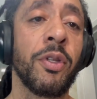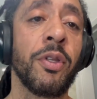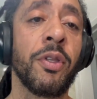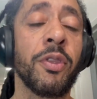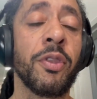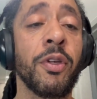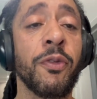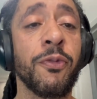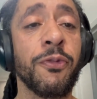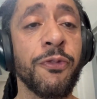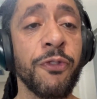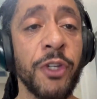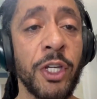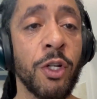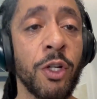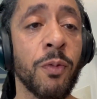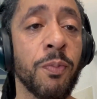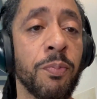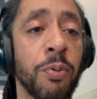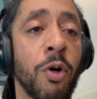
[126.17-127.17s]
the
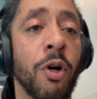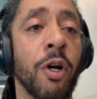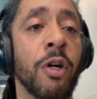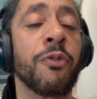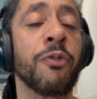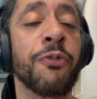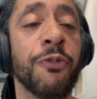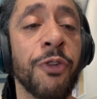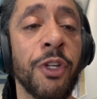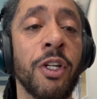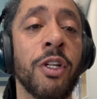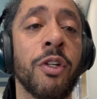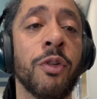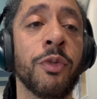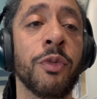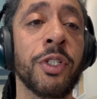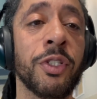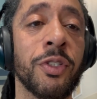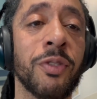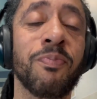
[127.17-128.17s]
fear part,
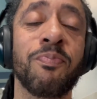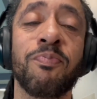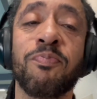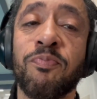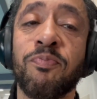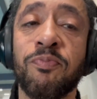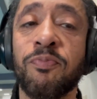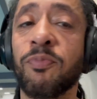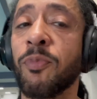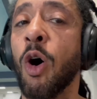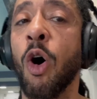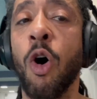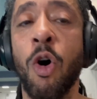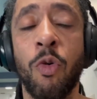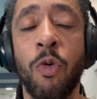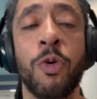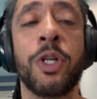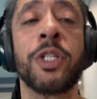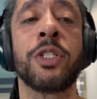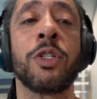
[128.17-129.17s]
fear is
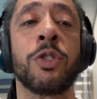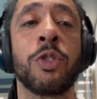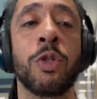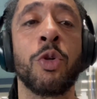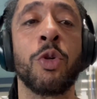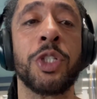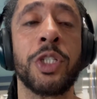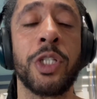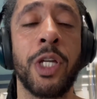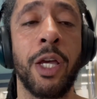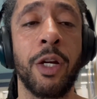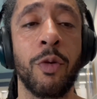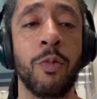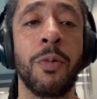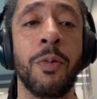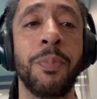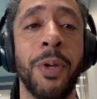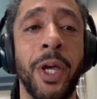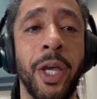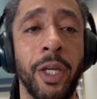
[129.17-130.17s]
always associated
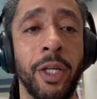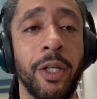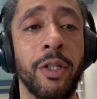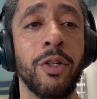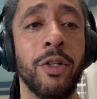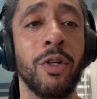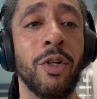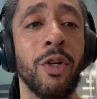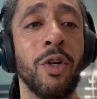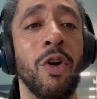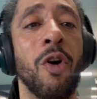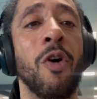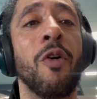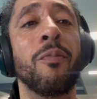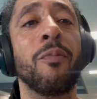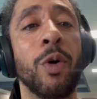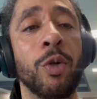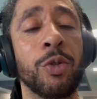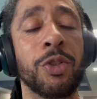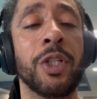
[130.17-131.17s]
with pain on
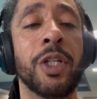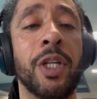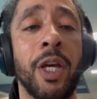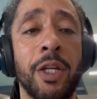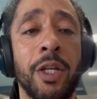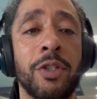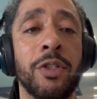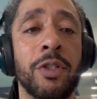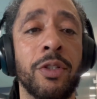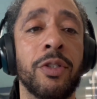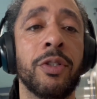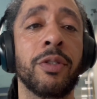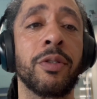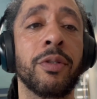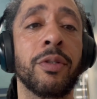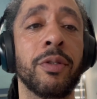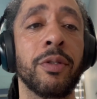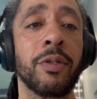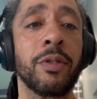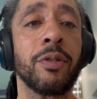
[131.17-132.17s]
most occasions,
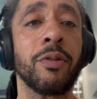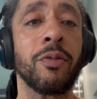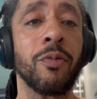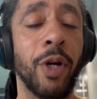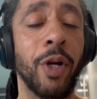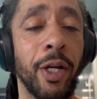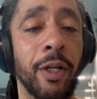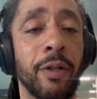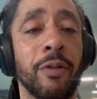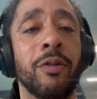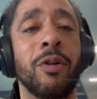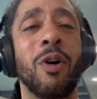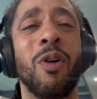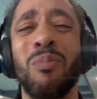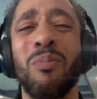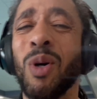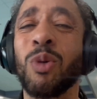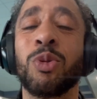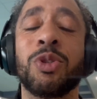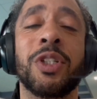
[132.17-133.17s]
right? On
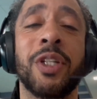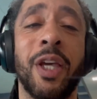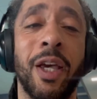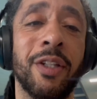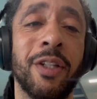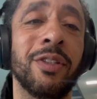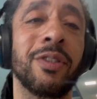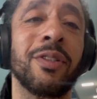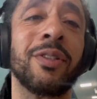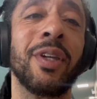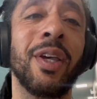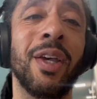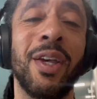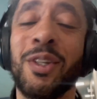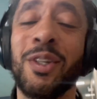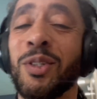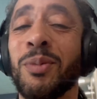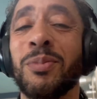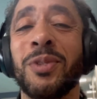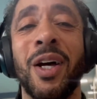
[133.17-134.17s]
most occasions.
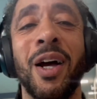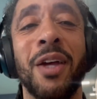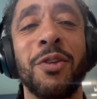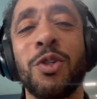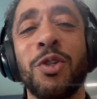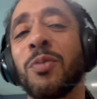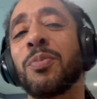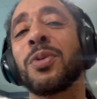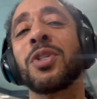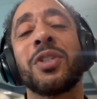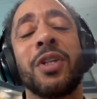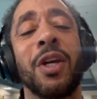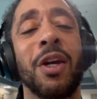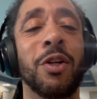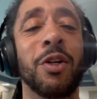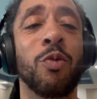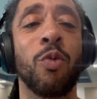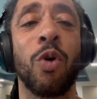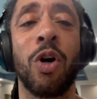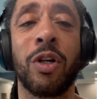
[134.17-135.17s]
Sometimes you can be
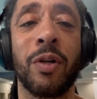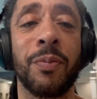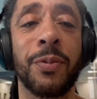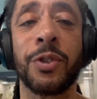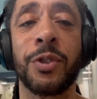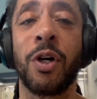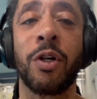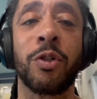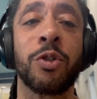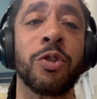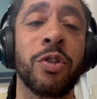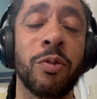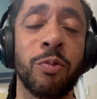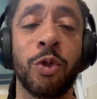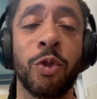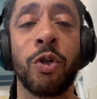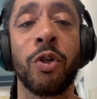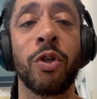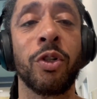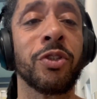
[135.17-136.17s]
scared to walk up and talk to some
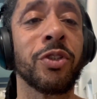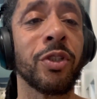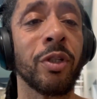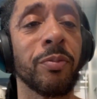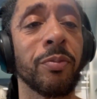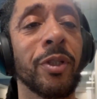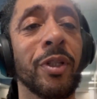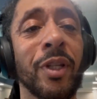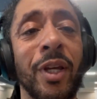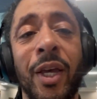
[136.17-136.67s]
girl or something,